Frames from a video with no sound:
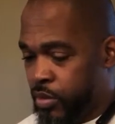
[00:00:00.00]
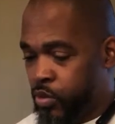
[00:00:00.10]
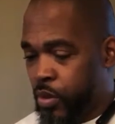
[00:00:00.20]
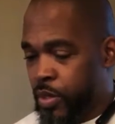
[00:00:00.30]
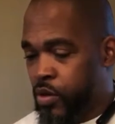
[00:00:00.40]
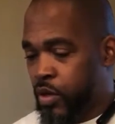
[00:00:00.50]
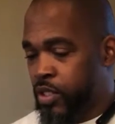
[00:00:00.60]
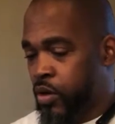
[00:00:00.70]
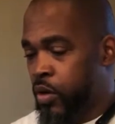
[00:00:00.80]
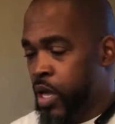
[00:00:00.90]
to where we're going.
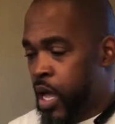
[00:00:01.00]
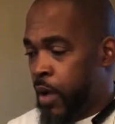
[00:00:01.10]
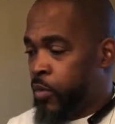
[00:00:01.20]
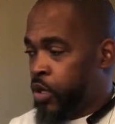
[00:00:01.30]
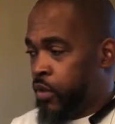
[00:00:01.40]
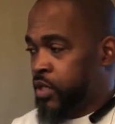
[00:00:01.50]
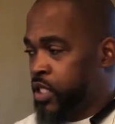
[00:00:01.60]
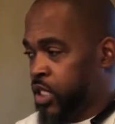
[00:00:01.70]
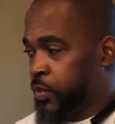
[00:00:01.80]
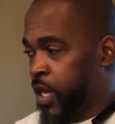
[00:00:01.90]
So I'm going over the
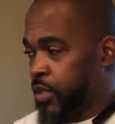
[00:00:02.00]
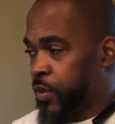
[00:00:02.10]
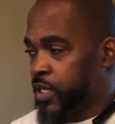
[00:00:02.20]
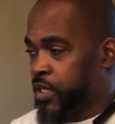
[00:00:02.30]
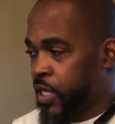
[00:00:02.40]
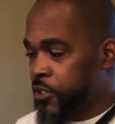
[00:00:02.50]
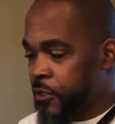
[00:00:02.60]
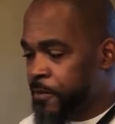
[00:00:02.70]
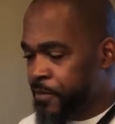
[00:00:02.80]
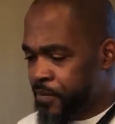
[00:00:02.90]
6-page
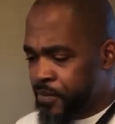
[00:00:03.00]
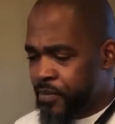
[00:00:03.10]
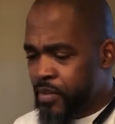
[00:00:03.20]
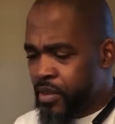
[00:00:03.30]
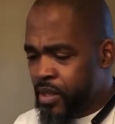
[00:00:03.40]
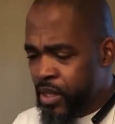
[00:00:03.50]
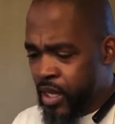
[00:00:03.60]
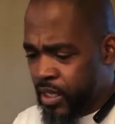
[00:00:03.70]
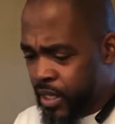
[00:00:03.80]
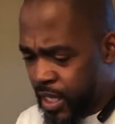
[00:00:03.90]
presentation,
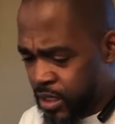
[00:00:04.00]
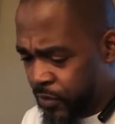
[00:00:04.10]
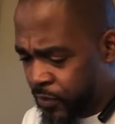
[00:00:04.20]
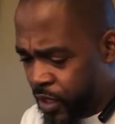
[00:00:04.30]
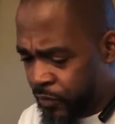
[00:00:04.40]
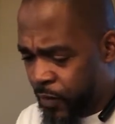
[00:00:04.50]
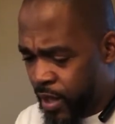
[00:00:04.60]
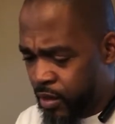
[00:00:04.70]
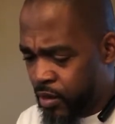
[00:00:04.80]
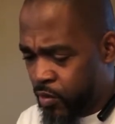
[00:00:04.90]
and you guys can
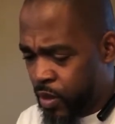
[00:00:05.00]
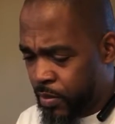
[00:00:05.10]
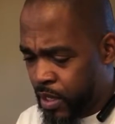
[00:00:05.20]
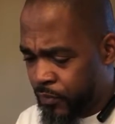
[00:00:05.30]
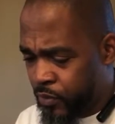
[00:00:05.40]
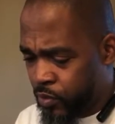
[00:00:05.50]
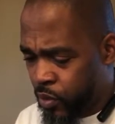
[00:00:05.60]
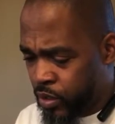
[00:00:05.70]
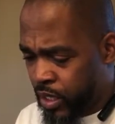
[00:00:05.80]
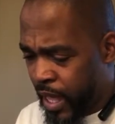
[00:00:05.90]
follow along with me if you
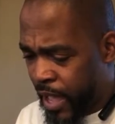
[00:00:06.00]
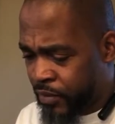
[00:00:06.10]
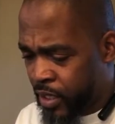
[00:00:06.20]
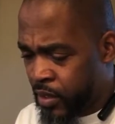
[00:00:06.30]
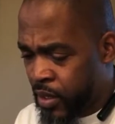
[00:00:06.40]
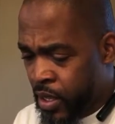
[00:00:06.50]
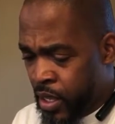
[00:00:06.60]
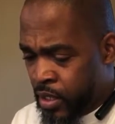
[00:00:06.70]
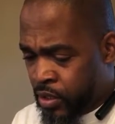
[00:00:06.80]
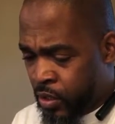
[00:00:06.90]
on the live link.
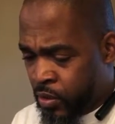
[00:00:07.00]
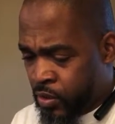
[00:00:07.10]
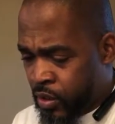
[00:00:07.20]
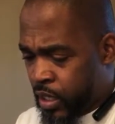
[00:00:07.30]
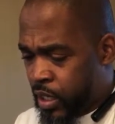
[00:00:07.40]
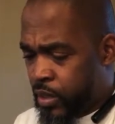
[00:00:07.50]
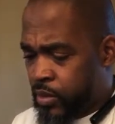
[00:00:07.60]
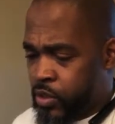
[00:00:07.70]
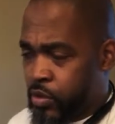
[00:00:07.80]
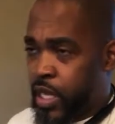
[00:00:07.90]
So
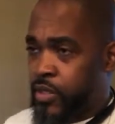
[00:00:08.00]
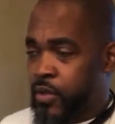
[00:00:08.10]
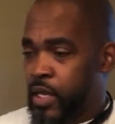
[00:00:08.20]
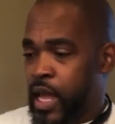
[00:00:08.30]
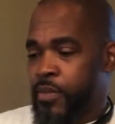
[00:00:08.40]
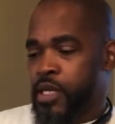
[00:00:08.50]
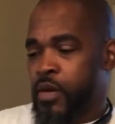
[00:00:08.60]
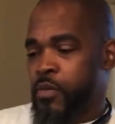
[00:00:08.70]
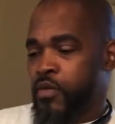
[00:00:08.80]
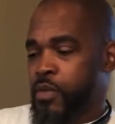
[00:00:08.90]
so thanks for allowing me to
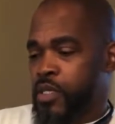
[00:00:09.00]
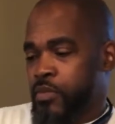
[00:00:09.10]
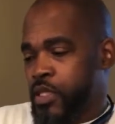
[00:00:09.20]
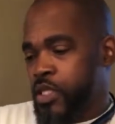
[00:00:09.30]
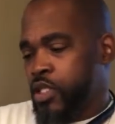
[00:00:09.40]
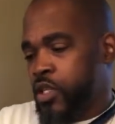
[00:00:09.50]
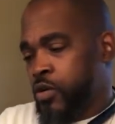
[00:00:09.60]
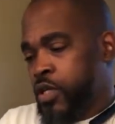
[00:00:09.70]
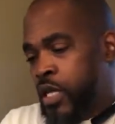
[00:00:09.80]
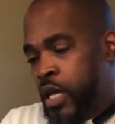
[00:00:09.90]
come over with Ms. and Mrs.
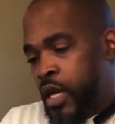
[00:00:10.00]
Jones.